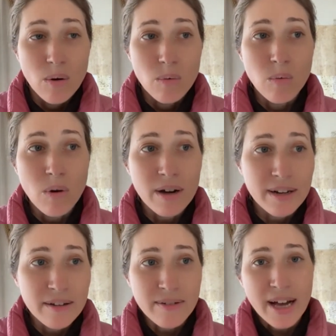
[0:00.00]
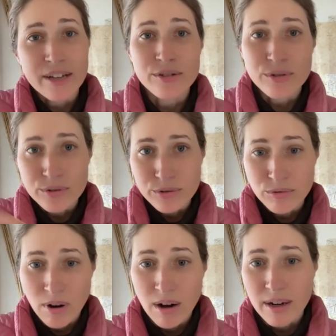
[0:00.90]
what if, as you're
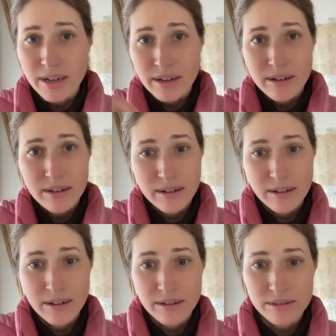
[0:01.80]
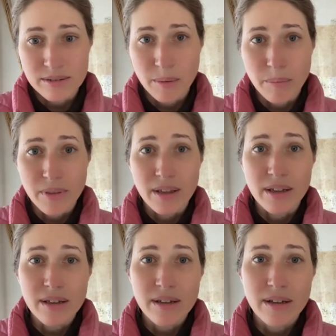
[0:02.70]
drawing
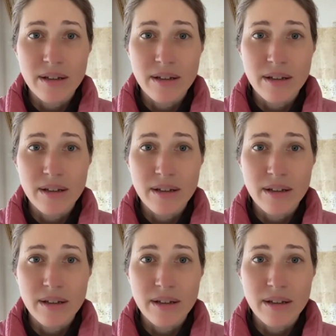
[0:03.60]
something,